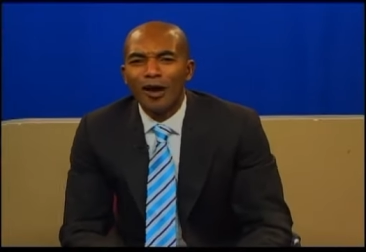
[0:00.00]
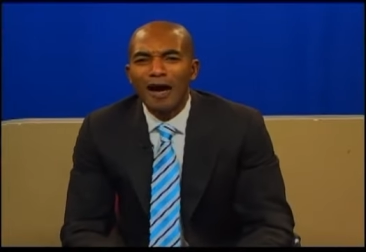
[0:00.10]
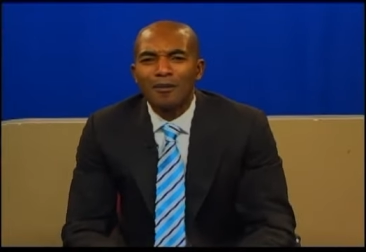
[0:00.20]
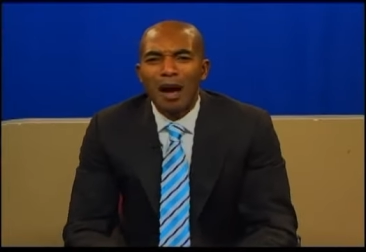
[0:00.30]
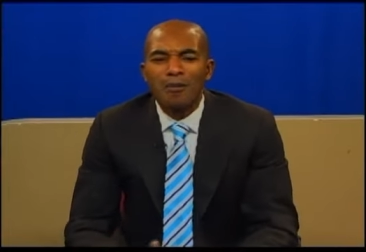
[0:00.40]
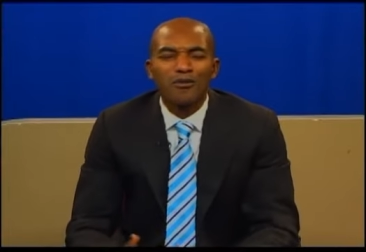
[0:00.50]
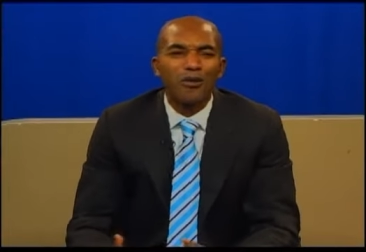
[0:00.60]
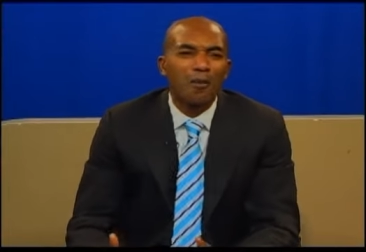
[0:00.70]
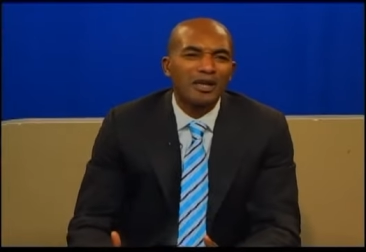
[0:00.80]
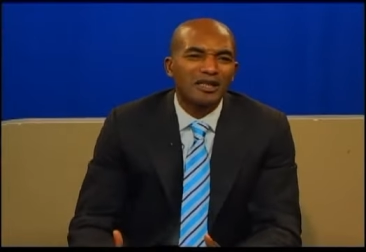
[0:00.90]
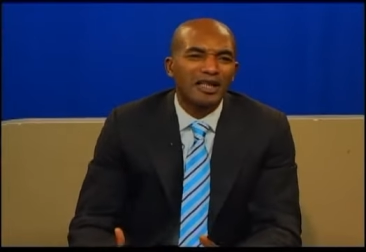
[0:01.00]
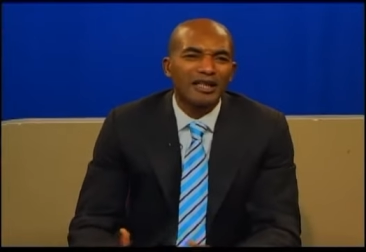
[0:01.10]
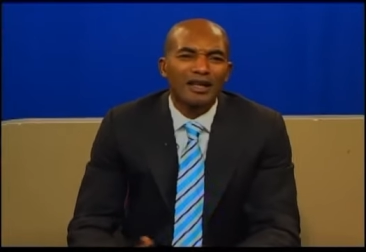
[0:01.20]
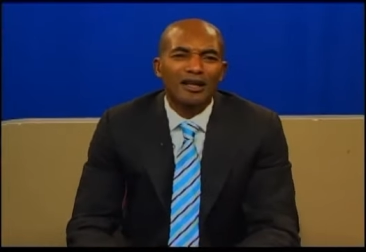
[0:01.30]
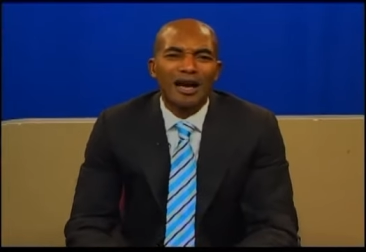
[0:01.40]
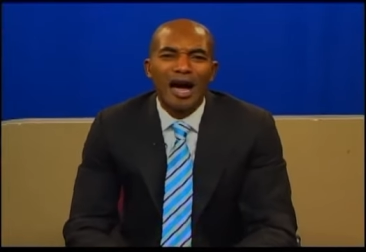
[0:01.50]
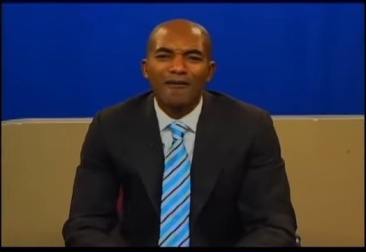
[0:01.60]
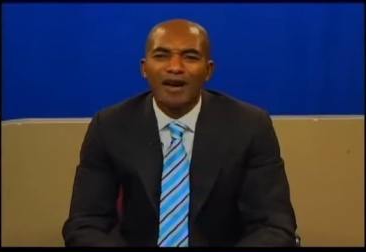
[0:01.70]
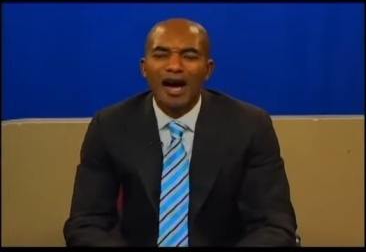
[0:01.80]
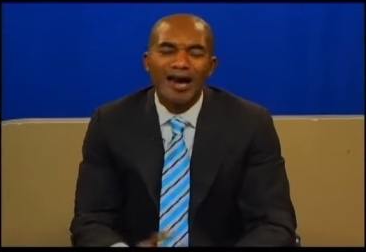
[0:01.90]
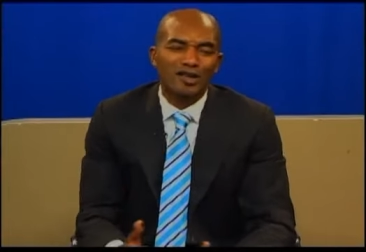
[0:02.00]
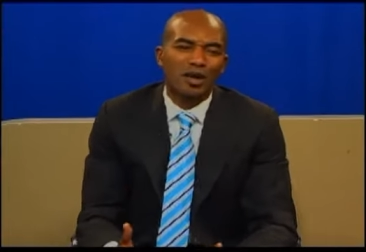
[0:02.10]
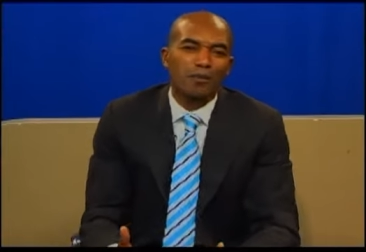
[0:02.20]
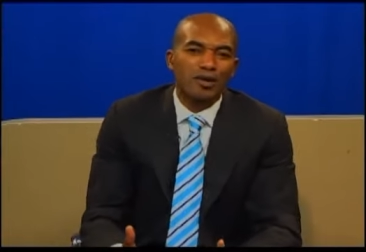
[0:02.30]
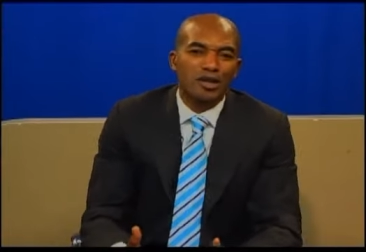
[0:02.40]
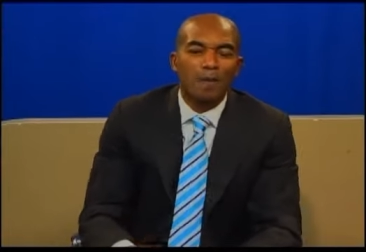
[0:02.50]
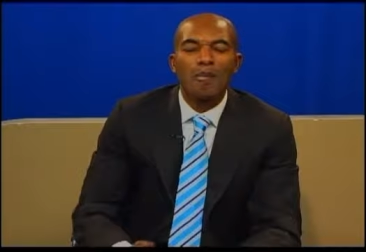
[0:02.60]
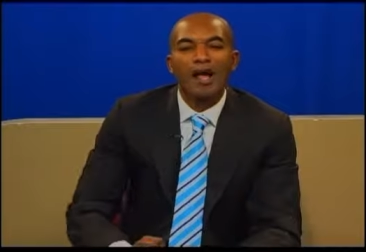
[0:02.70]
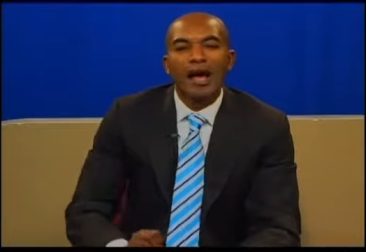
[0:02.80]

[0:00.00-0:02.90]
I'm I'm vomiting, and I have a high temperature.